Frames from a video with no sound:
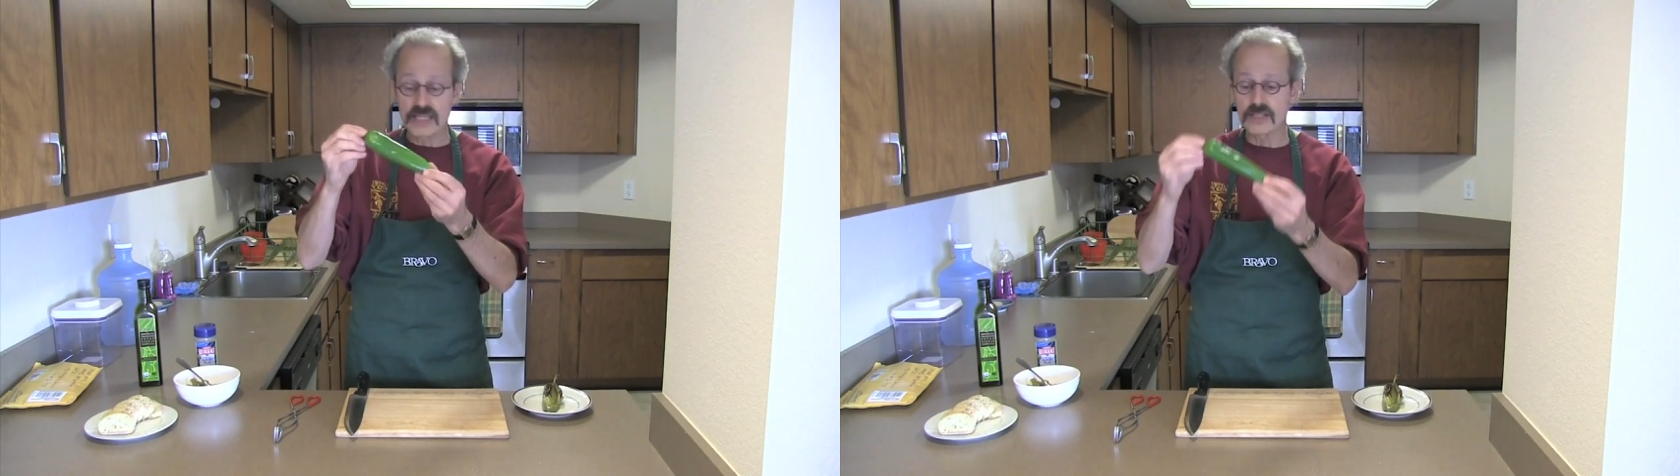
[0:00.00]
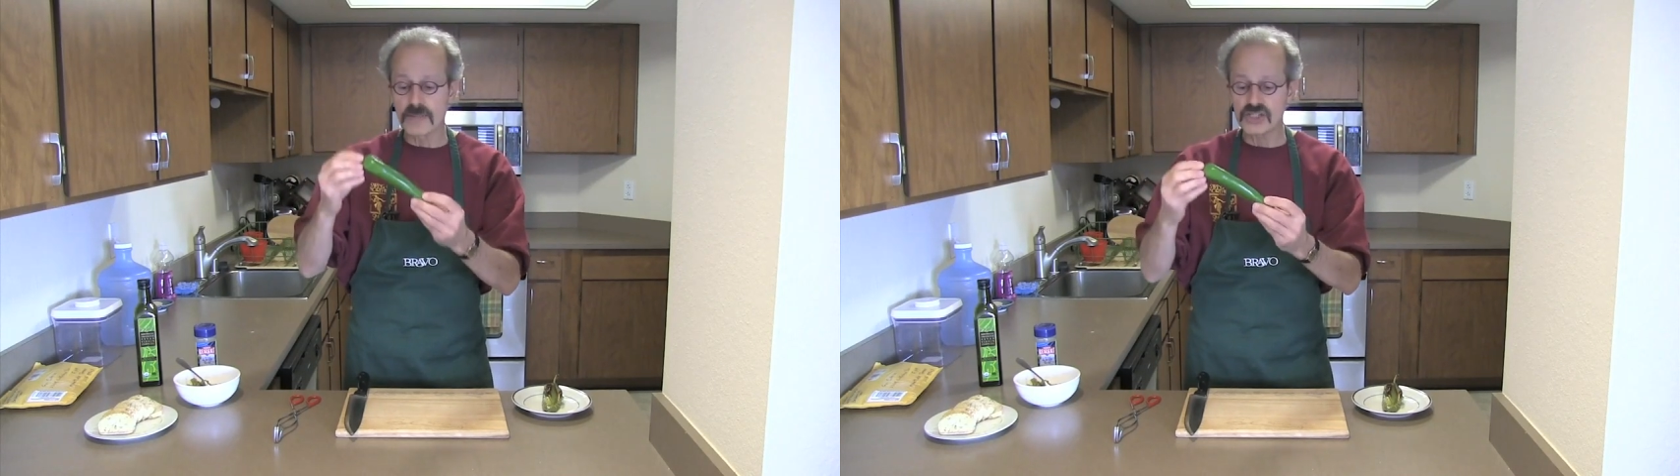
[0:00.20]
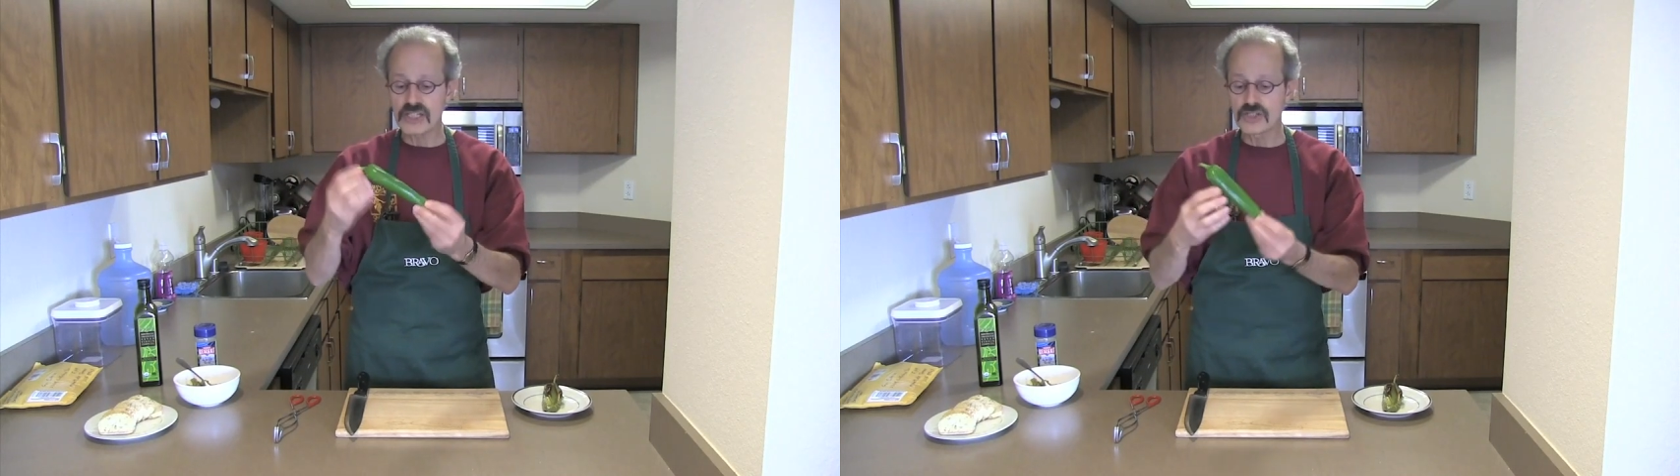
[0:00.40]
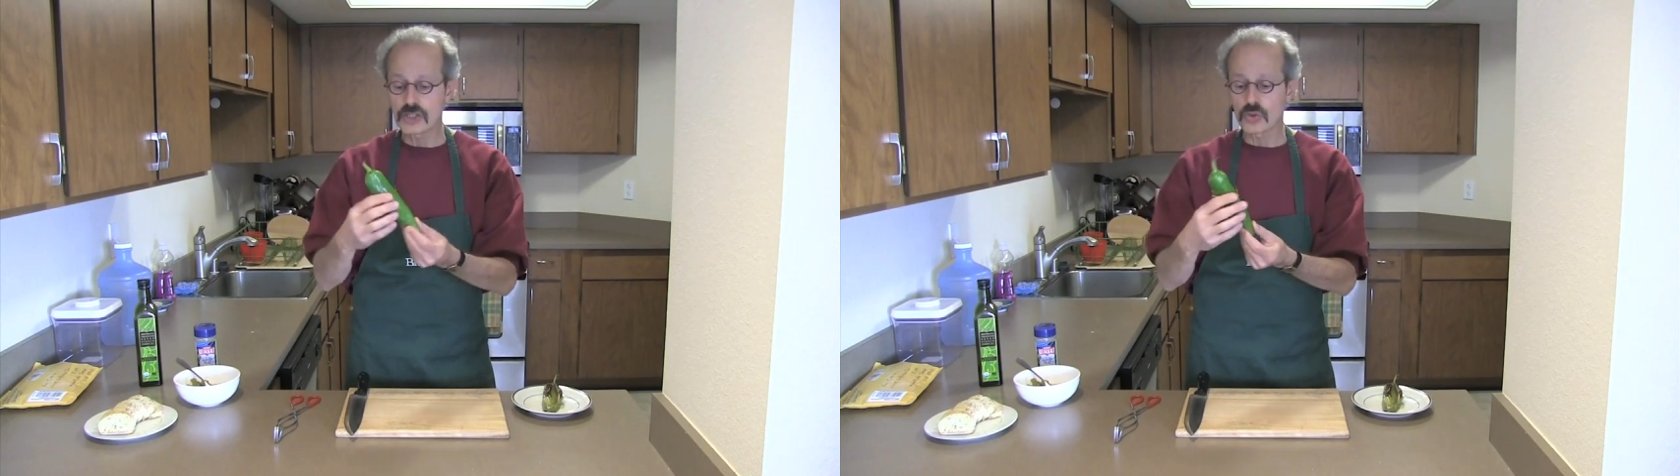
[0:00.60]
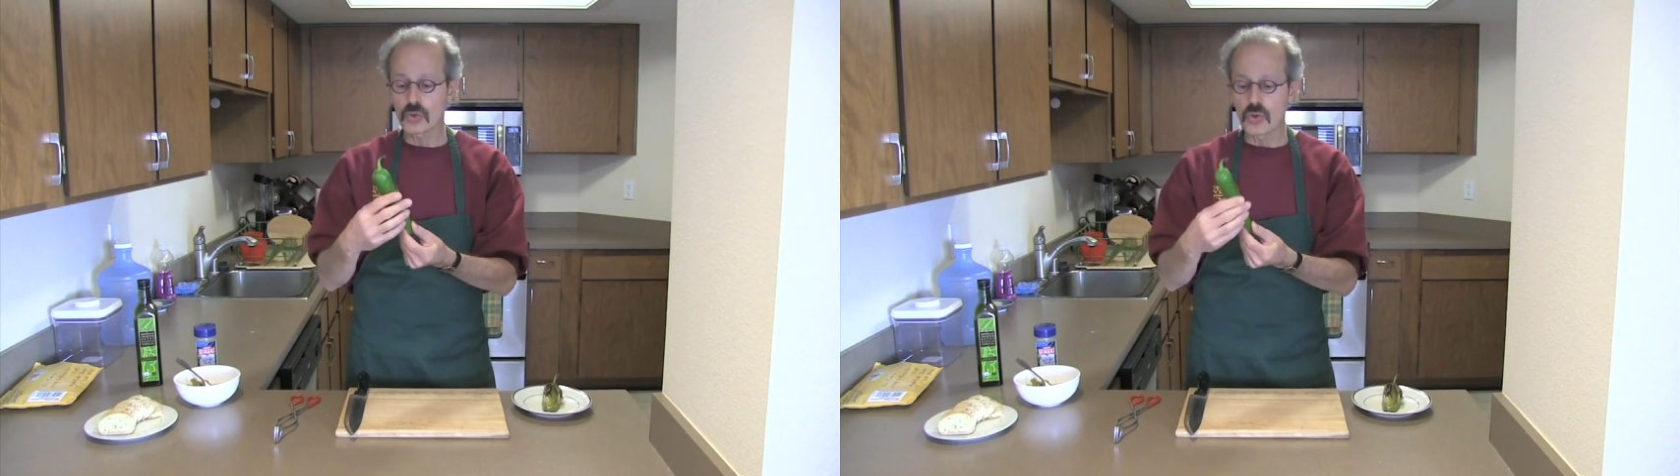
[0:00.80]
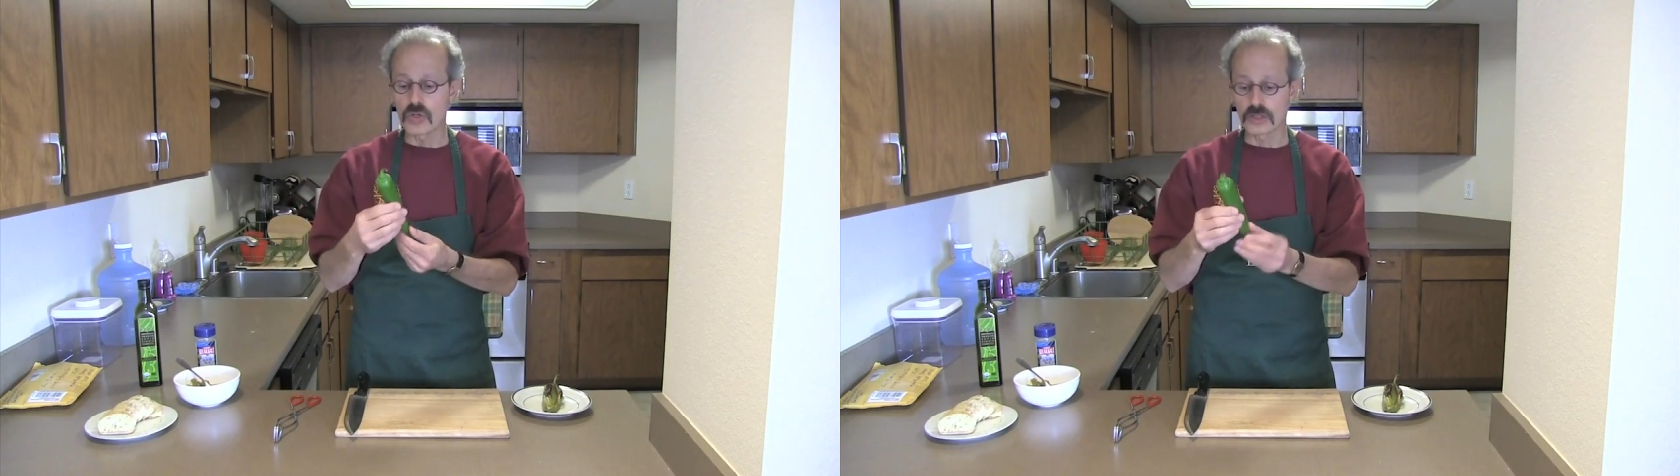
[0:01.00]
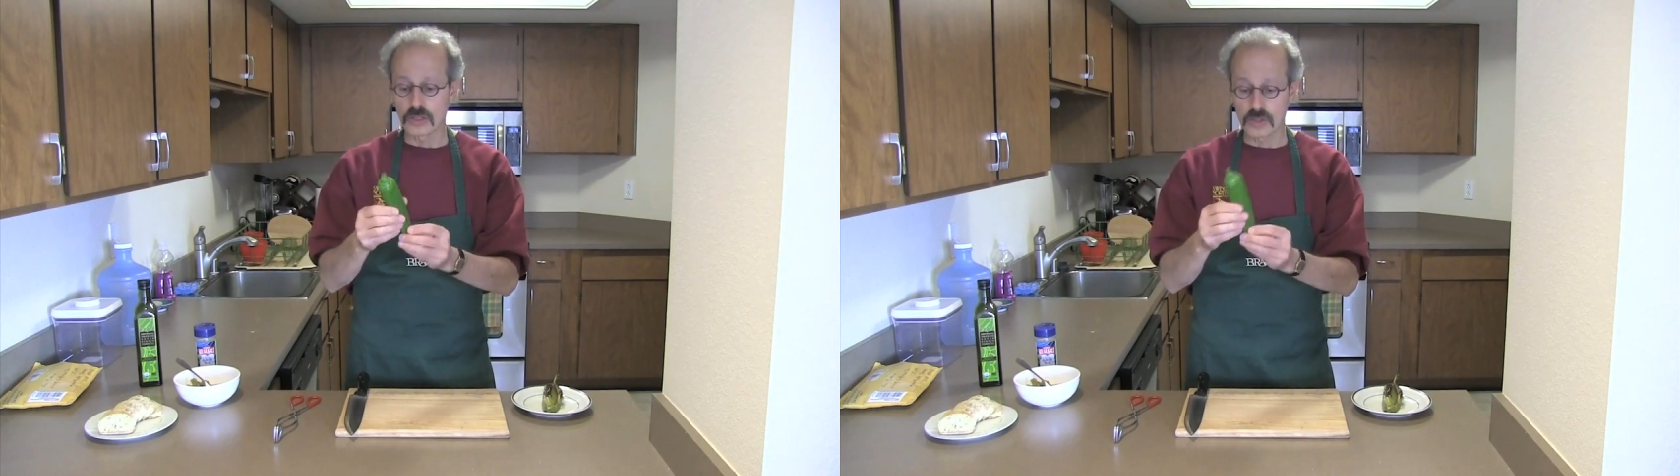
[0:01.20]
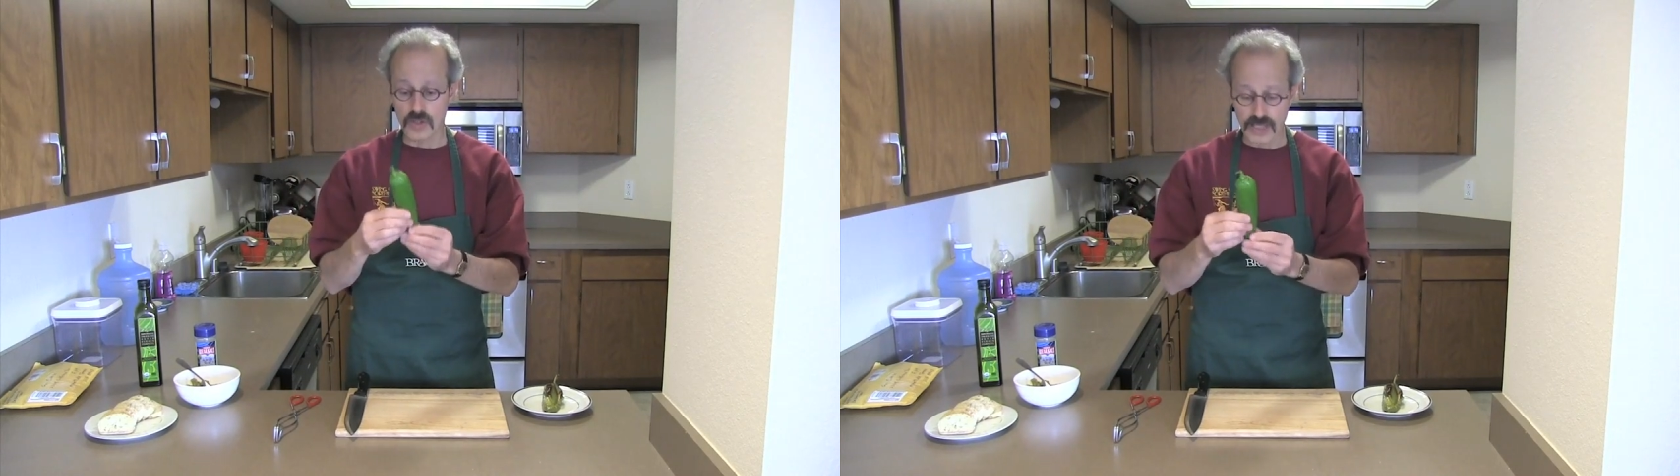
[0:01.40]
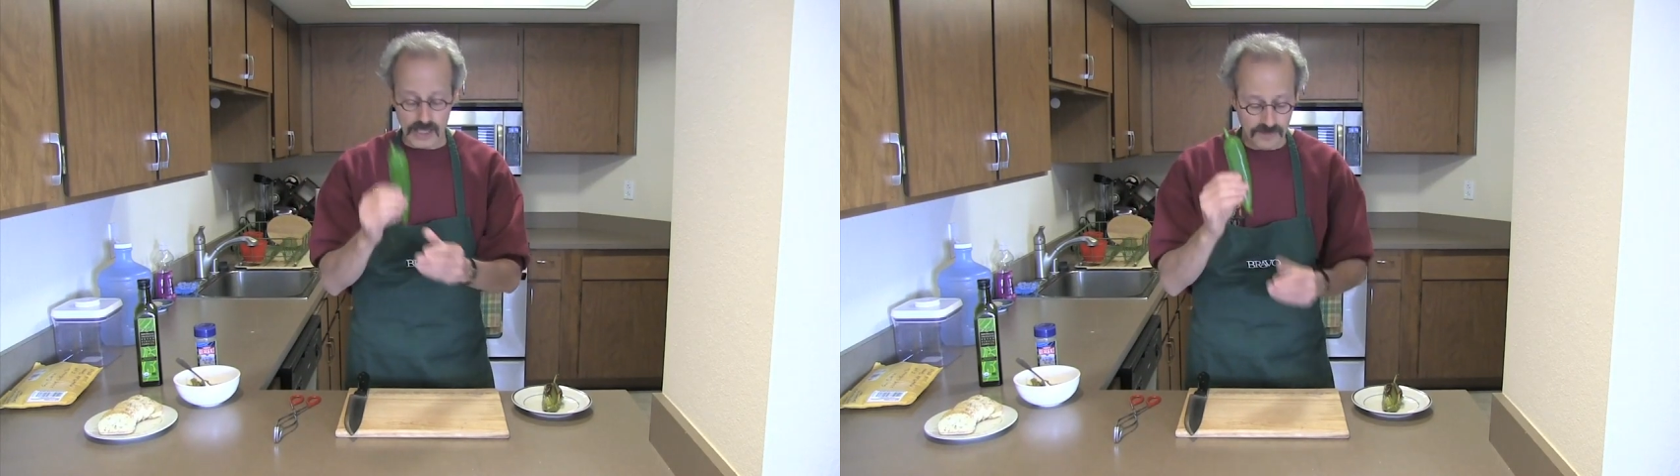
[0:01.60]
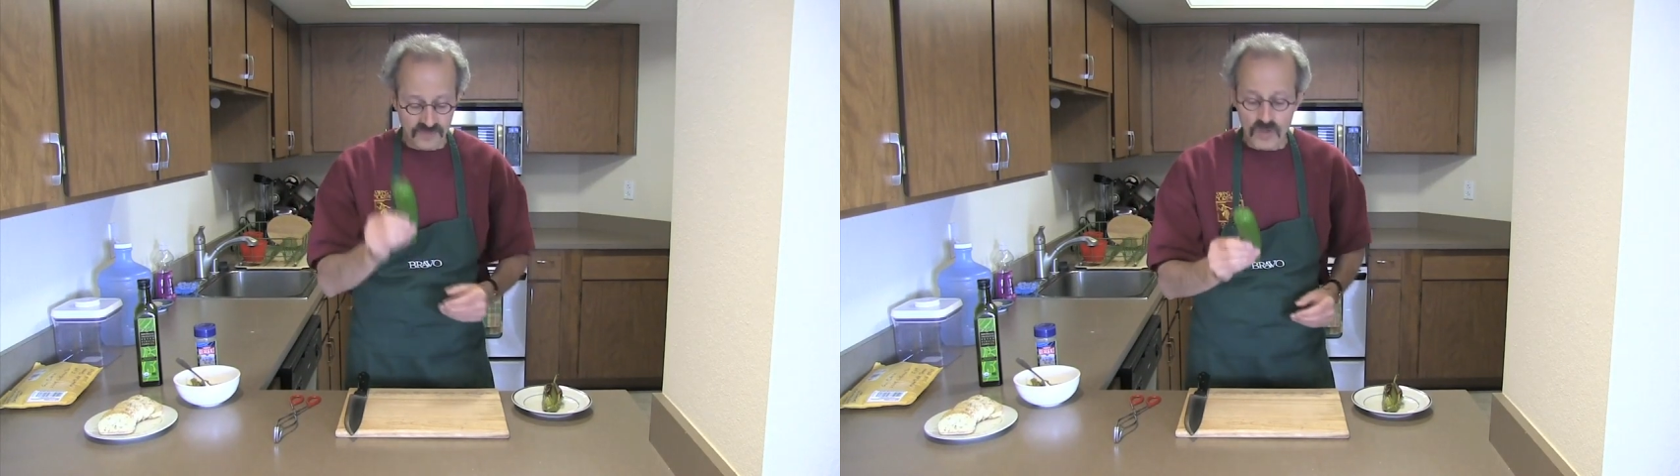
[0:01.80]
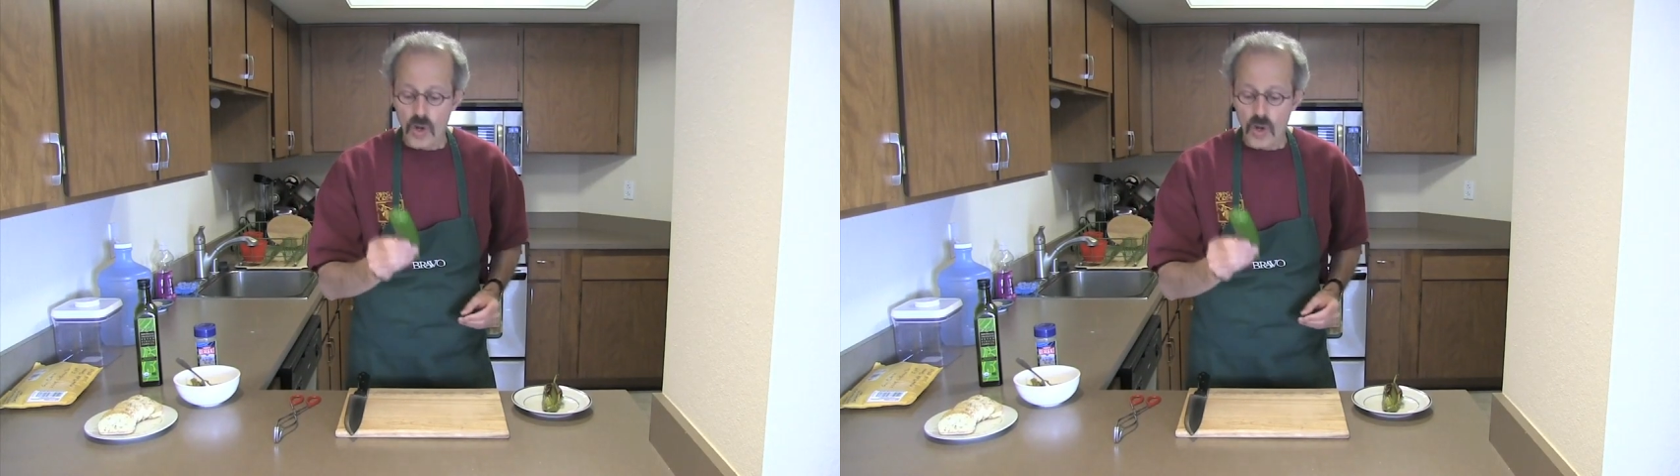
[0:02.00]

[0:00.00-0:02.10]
it's much easier to cook, okay?